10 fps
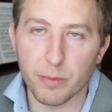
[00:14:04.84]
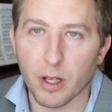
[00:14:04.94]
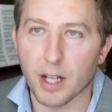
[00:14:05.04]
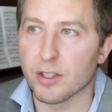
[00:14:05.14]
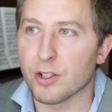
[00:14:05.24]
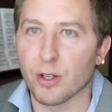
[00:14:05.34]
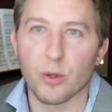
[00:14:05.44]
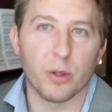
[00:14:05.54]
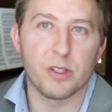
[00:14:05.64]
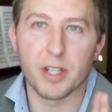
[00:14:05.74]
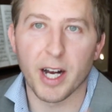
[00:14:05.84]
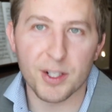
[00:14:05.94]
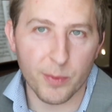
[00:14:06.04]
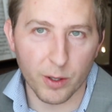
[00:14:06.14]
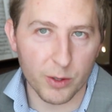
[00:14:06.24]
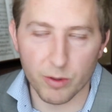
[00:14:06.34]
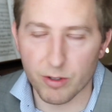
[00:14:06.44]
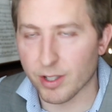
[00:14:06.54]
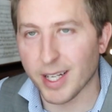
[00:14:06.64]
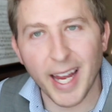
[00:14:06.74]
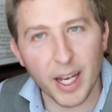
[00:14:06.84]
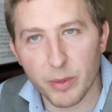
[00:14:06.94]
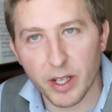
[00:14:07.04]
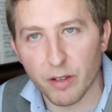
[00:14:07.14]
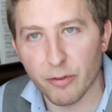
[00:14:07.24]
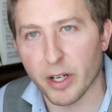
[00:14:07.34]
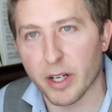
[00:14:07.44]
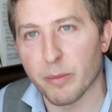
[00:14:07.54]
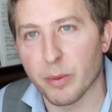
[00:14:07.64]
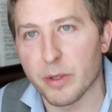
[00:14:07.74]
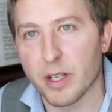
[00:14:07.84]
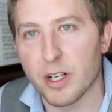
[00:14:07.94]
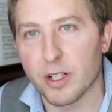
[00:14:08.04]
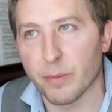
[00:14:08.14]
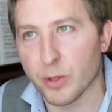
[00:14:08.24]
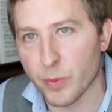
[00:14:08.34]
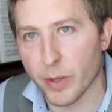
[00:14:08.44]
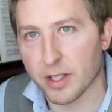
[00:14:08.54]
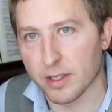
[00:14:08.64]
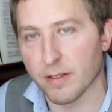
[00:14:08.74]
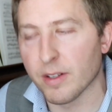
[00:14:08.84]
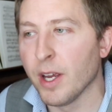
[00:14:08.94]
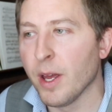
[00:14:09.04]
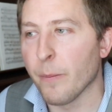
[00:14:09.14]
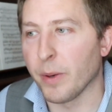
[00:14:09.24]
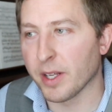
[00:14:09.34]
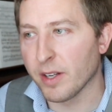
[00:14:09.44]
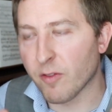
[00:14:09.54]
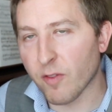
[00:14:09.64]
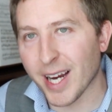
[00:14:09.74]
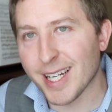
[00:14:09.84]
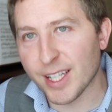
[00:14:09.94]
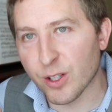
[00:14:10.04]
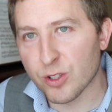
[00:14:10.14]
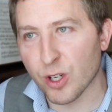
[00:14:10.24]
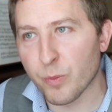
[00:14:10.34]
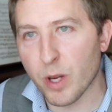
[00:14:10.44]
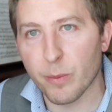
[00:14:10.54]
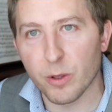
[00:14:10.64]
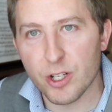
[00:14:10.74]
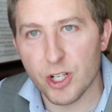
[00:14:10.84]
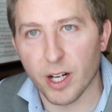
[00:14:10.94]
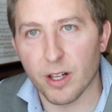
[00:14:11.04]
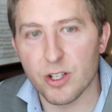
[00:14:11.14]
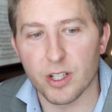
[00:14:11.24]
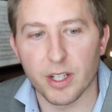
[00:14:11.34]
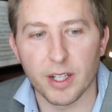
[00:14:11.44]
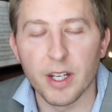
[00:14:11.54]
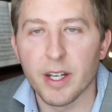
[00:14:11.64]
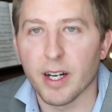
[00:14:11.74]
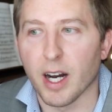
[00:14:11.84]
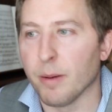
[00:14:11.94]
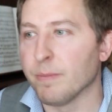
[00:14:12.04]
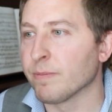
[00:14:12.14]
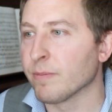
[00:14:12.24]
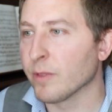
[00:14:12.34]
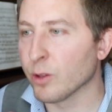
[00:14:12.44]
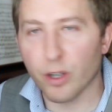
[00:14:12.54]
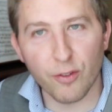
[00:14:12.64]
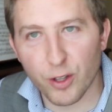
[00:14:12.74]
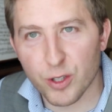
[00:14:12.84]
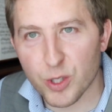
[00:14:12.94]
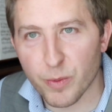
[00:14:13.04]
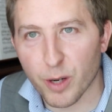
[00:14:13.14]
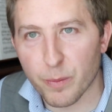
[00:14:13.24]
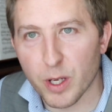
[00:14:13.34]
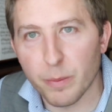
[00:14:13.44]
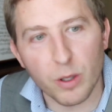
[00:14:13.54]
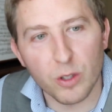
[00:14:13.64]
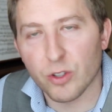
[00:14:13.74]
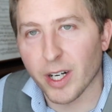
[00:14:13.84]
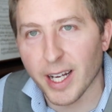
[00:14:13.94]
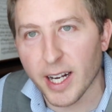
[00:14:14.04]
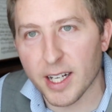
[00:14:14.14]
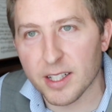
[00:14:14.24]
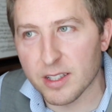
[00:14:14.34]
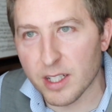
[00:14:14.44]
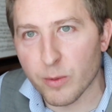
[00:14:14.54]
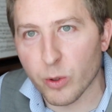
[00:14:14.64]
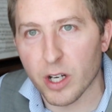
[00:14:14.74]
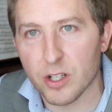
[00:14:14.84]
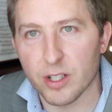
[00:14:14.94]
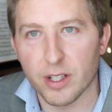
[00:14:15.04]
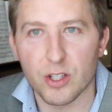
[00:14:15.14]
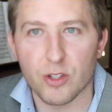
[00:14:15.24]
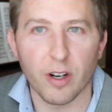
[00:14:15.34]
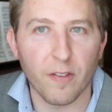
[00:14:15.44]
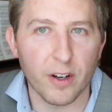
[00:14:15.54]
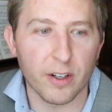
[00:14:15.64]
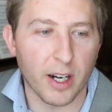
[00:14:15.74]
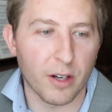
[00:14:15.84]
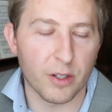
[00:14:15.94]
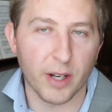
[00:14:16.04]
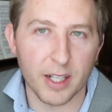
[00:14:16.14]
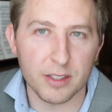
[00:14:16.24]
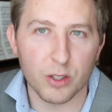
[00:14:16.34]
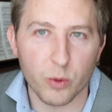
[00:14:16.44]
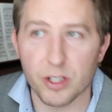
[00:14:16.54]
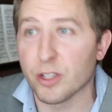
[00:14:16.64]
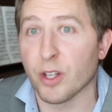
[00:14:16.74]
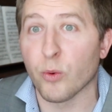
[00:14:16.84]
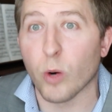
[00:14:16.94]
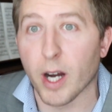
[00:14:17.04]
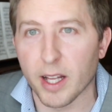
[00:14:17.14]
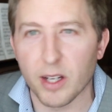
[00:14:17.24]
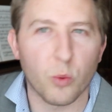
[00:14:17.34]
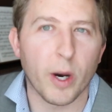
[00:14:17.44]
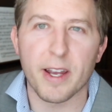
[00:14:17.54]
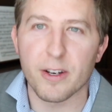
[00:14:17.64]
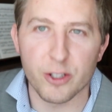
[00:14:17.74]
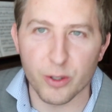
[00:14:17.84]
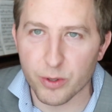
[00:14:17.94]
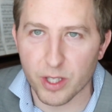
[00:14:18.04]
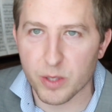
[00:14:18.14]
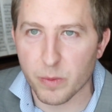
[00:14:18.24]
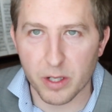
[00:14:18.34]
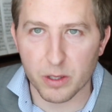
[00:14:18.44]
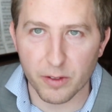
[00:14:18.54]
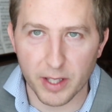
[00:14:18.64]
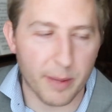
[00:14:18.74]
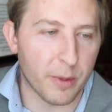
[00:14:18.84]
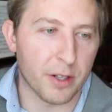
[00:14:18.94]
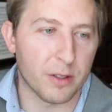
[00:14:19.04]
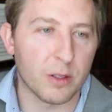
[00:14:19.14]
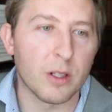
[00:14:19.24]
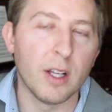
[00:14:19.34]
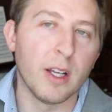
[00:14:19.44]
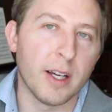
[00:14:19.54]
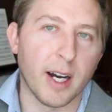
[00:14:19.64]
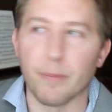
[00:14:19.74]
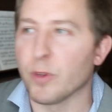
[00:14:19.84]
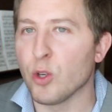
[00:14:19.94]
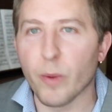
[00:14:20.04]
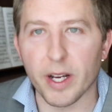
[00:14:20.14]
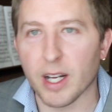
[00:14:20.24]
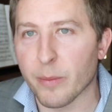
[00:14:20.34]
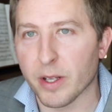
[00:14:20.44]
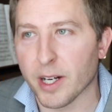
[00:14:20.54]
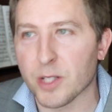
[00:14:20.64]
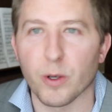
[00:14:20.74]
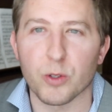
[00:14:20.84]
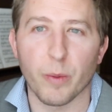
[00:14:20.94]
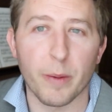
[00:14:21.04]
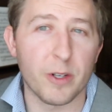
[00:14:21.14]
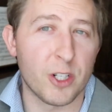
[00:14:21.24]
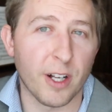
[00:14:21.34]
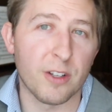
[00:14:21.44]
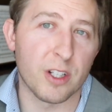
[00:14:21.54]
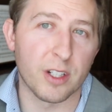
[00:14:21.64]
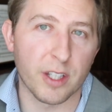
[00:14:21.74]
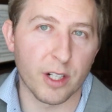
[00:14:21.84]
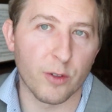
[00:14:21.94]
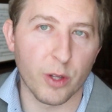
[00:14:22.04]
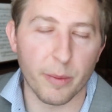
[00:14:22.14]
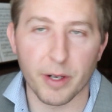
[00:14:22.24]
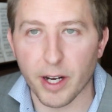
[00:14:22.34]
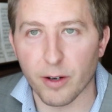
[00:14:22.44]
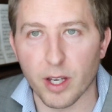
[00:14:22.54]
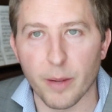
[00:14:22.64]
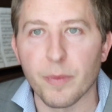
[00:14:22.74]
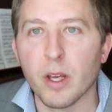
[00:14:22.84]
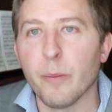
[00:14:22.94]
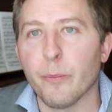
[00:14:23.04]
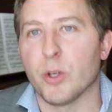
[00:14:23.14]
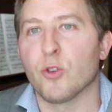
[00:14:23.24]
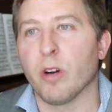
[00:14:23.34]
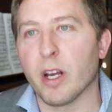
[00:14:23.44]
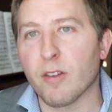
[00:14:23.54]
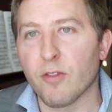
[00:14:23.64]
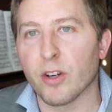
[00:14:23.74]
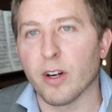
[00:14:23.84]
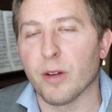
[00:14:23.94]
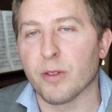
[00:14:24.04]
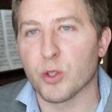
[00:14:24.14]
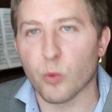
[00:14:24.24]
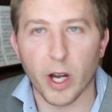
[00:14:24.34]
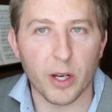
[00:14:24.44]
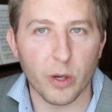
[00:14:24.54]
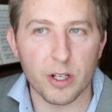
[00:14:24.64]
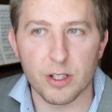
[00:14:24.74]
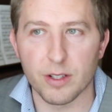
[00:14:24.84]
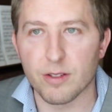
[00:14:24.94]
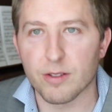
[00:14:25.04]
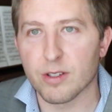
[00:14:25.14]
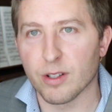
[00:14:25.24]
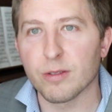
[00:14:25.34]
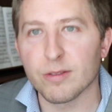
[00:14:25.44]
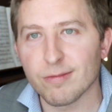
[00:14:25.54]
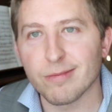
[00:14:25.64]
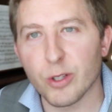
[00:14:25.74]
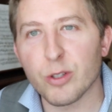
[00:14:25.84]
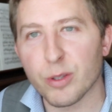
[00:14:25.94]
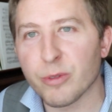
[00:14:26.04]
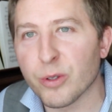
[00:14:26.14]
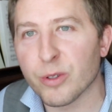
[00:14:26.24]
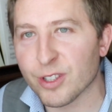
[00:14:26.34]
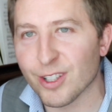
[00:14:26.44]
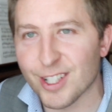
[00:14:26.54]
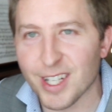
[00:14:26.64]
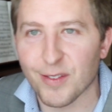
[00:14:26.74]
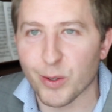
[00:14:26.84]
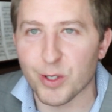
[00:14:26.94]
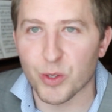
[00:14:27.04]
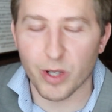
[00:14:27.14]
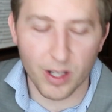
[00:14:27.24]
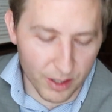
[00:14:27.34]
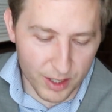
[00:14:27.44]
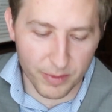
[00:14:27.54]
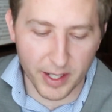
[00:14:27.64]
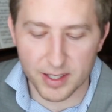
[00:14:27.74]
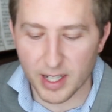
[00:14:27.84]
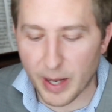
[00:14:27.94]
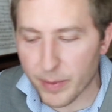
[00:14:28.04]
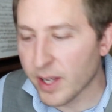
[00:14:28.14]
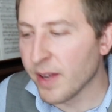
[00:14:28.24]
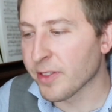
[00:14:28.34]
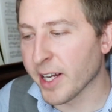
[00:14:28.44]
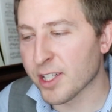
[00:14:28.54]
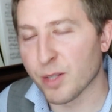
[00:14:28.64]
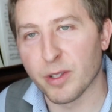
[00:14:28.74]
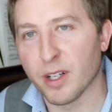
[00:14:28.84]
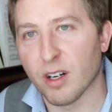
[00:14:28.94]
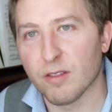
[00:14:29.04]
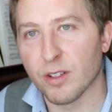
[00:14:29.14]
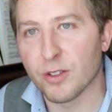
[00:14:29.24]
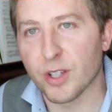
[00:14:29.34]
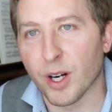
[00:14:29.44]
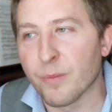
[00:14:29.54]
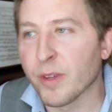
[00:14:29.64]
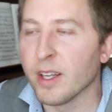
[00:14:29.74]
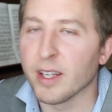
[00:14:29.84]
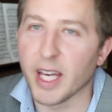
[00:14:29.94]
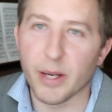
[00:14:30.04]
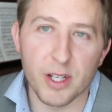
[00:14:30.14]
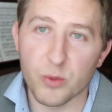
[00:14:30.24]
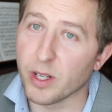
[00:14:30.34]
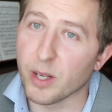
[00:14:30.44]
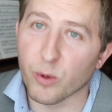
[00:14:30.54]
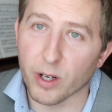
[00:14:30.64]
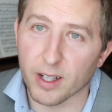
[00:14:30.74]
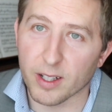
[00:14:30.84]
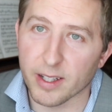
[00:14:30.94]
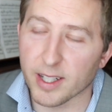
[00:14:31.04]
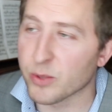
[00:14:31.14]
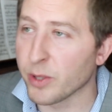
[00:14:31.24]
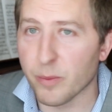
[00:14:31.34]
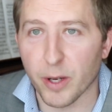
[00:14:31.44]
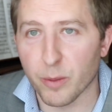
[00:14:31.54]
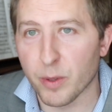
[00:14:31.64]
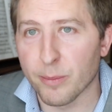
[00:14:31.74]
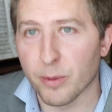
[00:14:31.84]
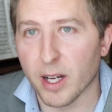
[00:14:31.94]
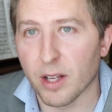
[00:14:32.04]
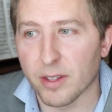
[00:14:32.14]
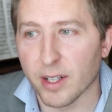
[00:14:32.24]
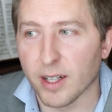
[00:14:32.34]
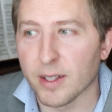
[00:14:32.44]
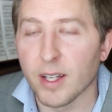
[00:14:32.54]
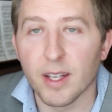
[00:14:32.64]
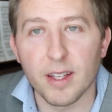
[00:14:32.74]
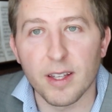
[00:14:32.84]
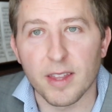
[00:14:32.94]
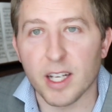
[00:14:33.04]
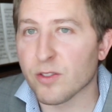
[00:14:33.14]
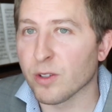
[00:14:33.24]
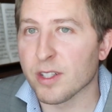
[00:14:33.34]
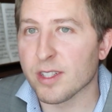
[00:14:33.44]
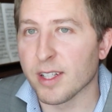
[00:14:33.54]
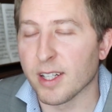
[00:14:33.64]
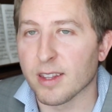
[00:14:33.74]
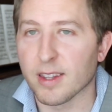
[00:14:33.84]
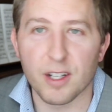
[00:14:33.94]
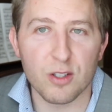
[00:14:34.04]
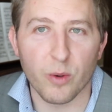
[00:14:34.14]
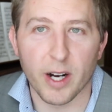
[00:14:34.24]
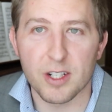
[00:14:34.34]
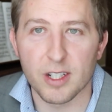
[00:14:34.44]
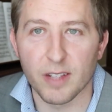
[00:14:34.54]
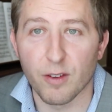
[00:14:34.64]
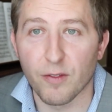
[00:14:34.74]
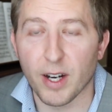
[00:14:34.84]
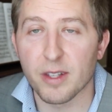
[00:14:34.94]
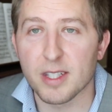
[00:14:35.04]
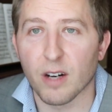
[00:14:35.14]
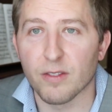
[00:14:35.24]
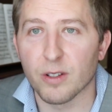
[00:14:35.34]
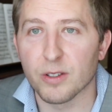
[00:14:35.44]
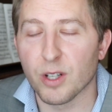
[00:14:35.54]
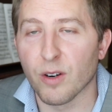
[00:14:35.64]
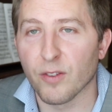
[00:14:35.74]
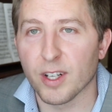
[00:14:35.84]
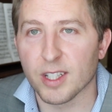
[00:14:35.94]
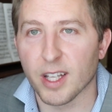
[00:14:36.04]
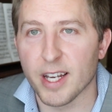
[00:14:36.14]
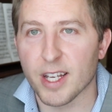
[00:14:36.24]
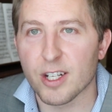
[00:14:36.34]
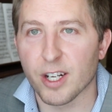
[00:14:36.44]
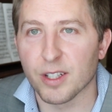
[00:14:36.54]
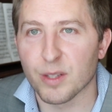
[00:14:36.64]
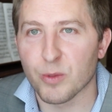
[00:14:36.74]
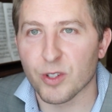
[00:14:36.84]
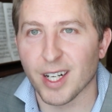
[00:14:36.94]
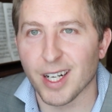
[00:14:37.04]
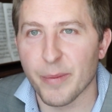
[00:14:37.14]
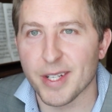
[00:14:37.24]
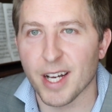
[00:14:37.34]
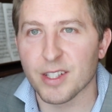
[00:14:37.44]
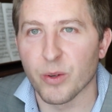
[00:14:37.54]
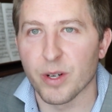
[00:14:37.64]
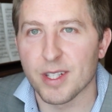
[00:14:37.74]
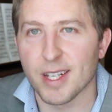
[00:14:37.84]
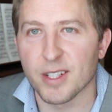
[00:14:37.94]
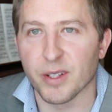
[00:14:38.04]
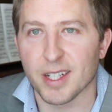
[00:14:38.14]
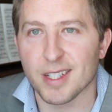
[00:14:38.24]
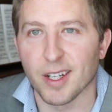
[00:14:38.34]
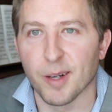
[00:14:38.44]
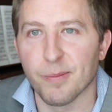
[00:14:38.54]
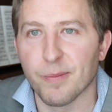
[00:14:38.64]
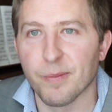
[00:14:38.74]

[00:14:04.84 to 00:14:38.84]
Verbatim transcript: and plots and show you all these dashboards, which can be helpful on an implementation perspective. But again, finding those good people is challenging. Um, look for those smart people try to ask deep questions try to figure out you know ask those questions on why why did you use this model over that model um, you might not be an expert so it might be challenging to interview them and hire them but trying to figure out those why questions you know do some Google searches afterwards as well, look some things up. That should be helpful. So, anyways, we need more analytics, we need better people out there. Thanks for listening. Thanks for watching. If you found this helpful, don't forget to like, share, and subscribe. And as always, until next time.